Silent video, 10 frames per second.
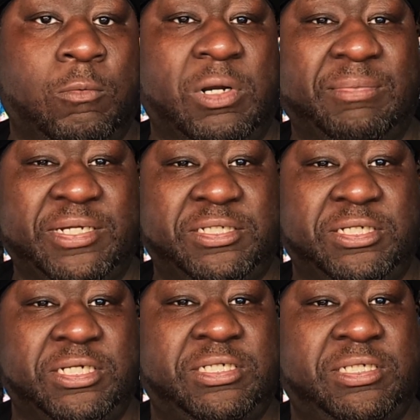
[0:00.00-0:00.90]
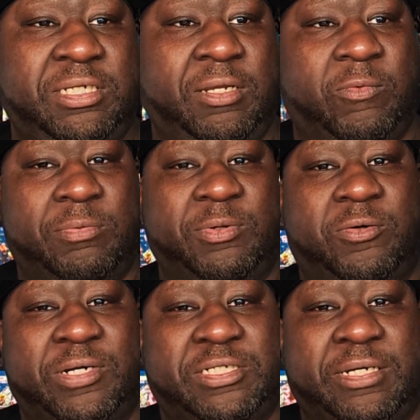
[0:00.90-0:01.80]
What up, ladies and gents, and welcome to
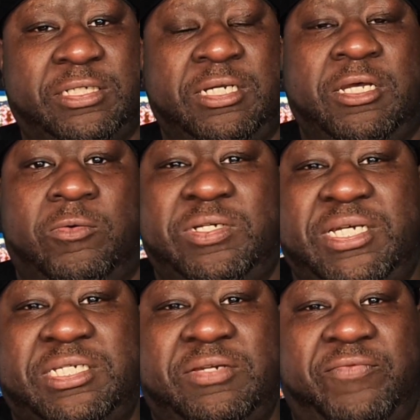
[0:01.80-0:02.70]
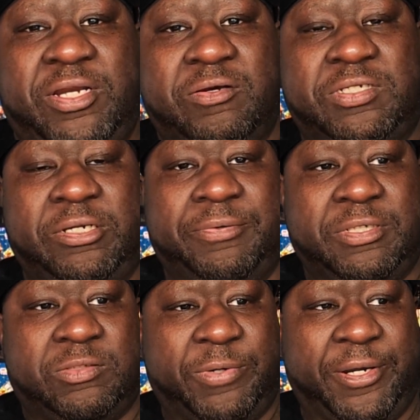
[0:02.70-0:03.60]
Quick Takes. Quick Takes is a video
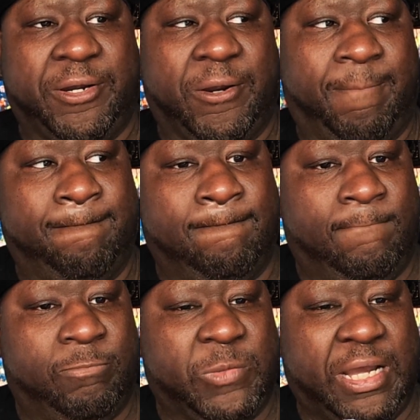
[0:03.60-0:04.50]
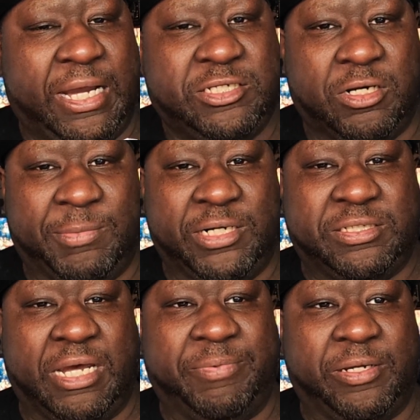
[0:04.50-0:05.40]
series where I talk about a
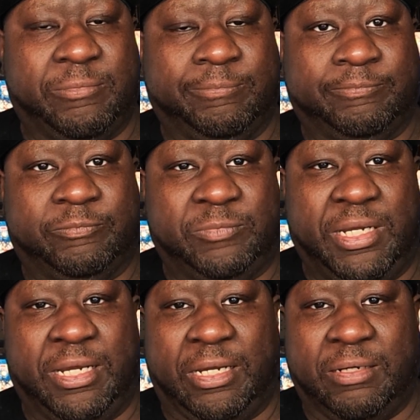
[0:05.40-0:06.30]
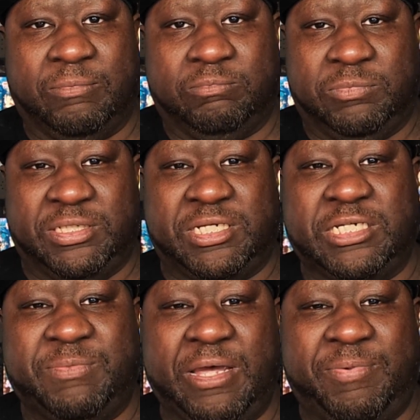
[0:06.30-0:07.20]
topic and
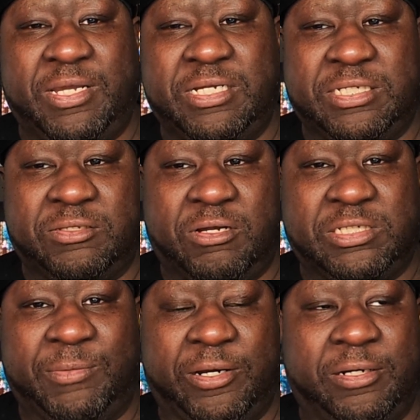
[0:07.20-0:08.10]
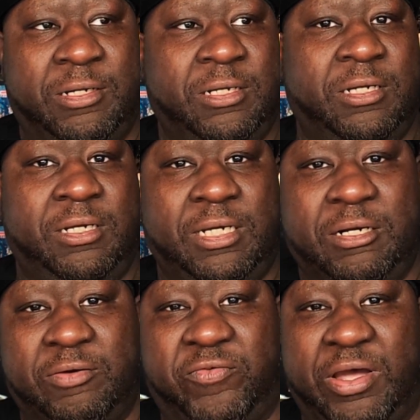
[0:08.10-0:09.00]
discuss my opinions and thoughts about it
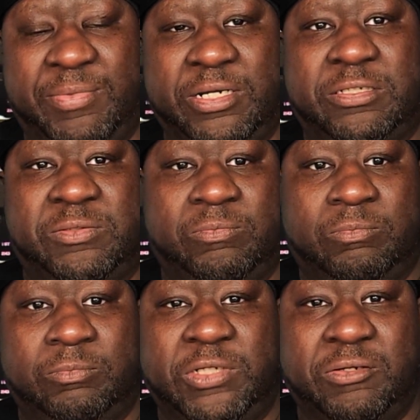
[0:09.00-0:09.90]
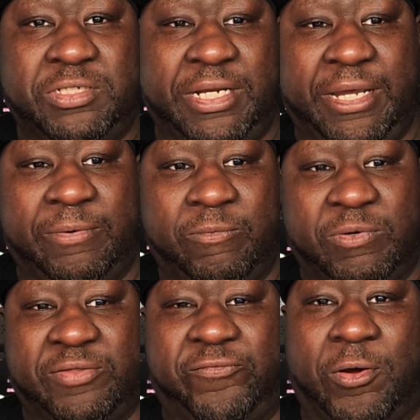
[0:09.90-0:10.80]
in under 5 minutes. Yo, today,
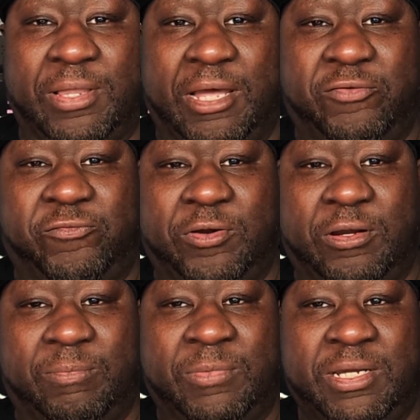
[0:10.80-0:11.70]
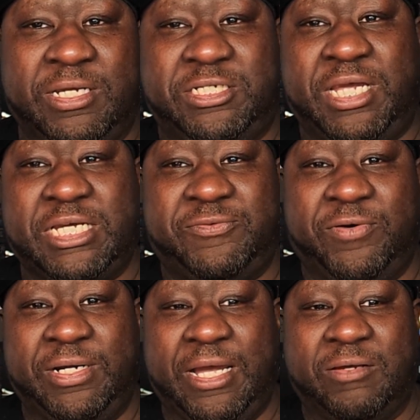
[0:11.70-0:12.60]
with the fallout from SHAQ's
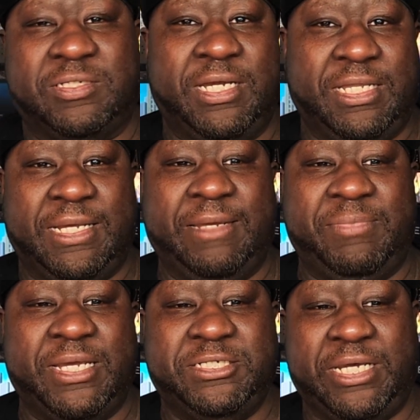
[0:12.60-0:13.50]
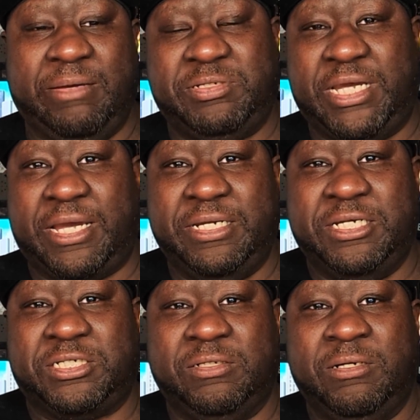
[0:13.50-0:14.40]
Funhouse and the NBA Jam SHAQ
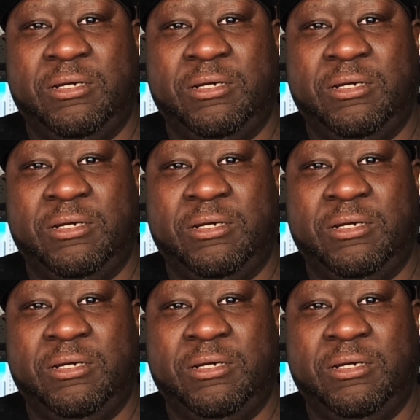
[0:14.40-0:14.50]
edition,